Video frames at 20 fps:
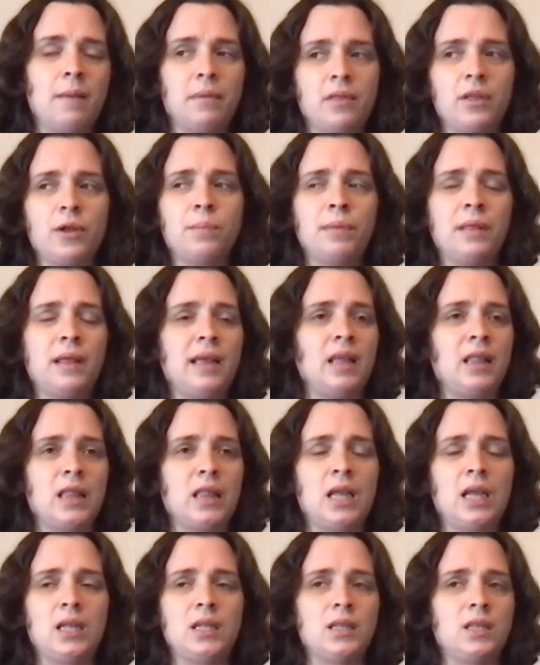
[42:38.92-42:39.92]
but they're playing
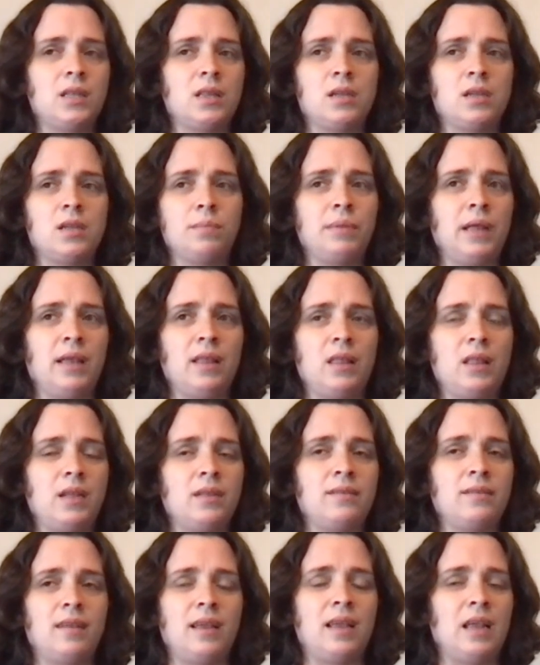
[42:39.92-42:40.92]
things
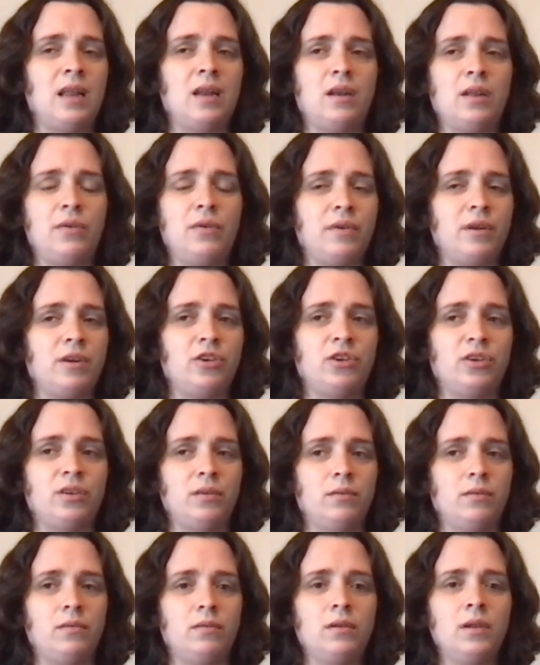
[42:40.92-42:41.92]
like Candy Crush
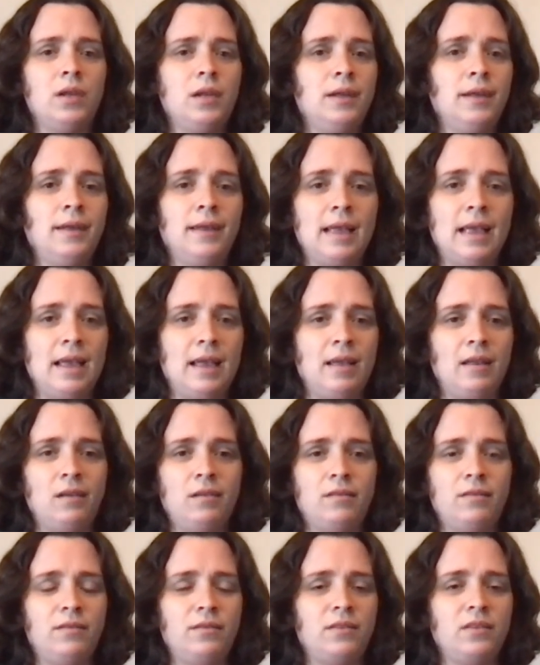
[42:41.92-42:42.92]

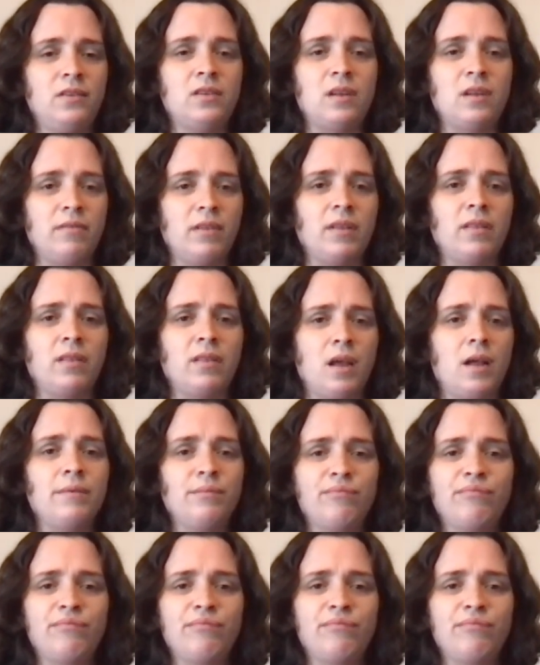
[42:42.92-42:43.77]
and stuff like that.